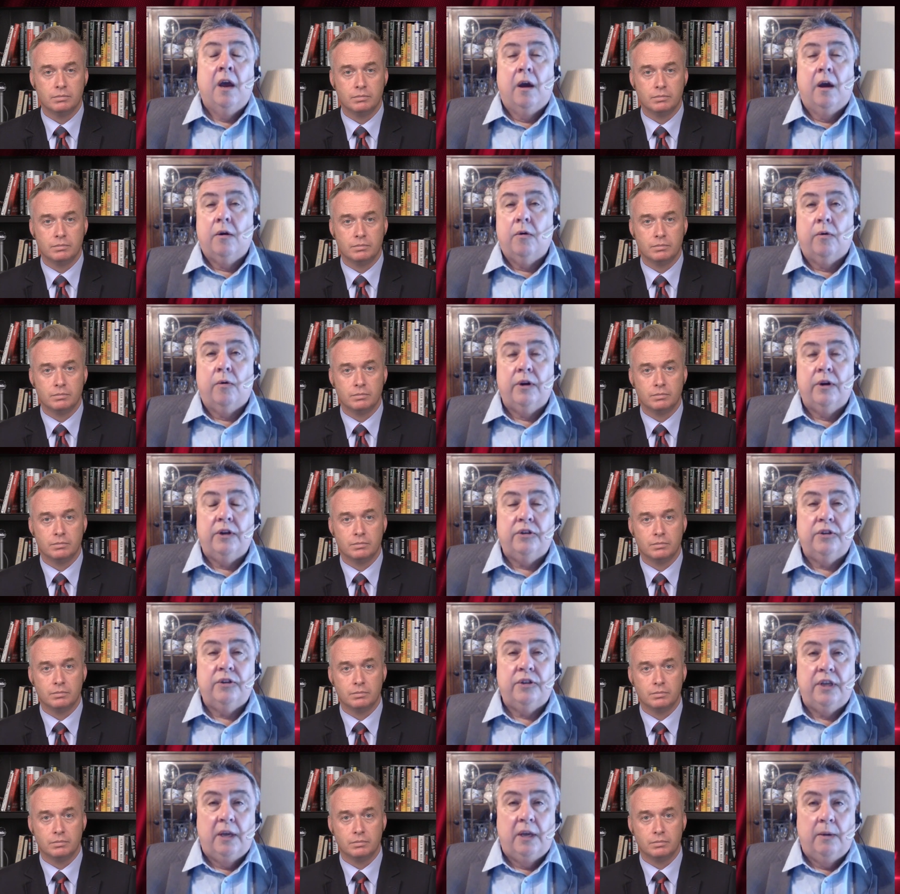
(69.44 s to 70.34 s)
Speaker 1: According
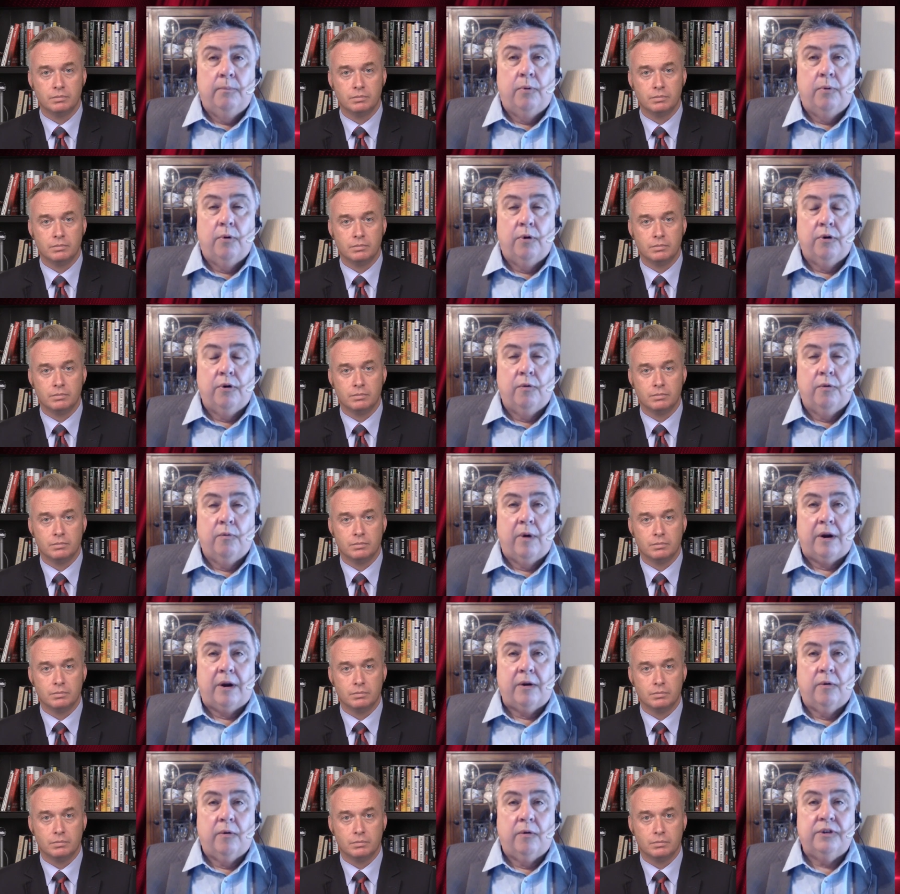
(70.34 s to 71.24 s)
to the importer
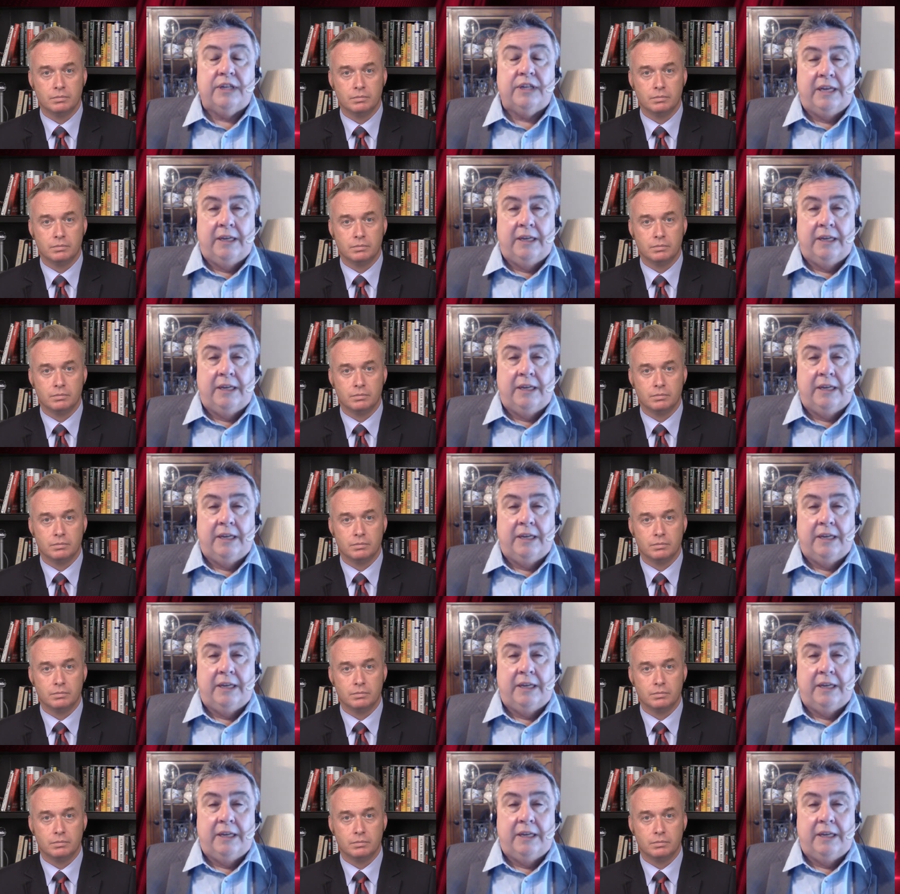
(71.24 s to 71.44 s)
records